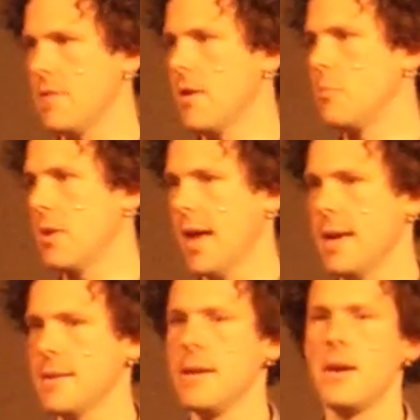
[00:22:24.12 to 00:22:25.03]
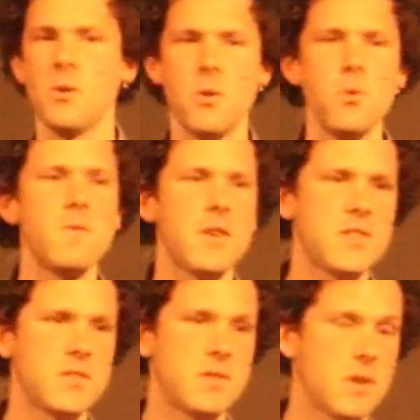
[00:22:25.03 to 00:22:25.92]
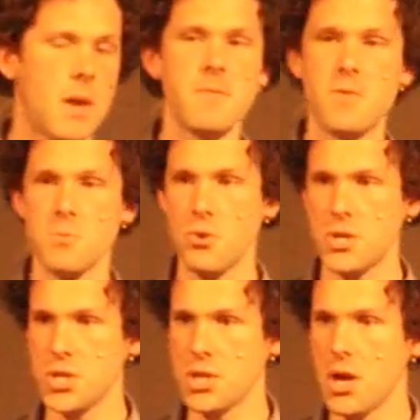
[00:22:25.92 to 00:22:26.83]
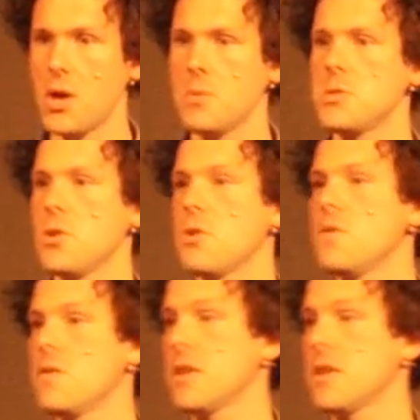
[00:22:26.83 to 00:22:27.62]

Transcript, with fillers: of upbringing. Not all of us come from Christian homes. Not all of